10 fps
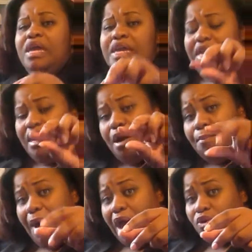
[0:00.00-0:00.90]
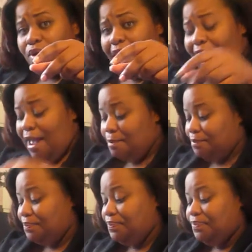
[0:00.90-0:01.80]
Get a bottle cap.
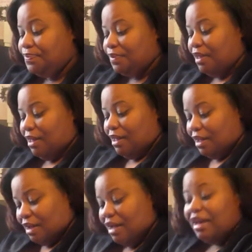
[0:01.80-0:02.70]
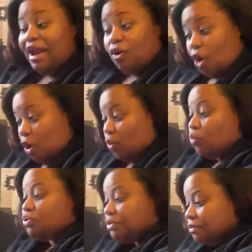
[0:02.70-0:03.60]
Cut out
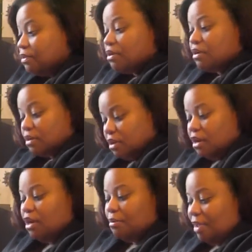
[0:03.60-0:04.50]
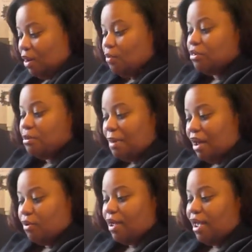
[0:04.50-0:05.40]
holes. Cut them out with the
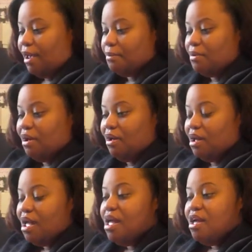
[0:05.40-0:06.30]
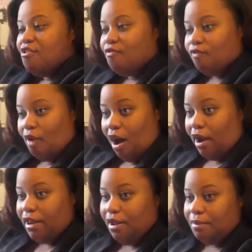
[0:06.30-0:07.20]
bottle cap.
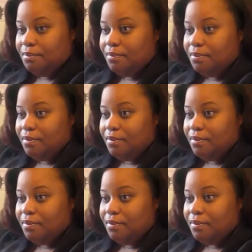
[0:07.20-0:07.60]
Fry them.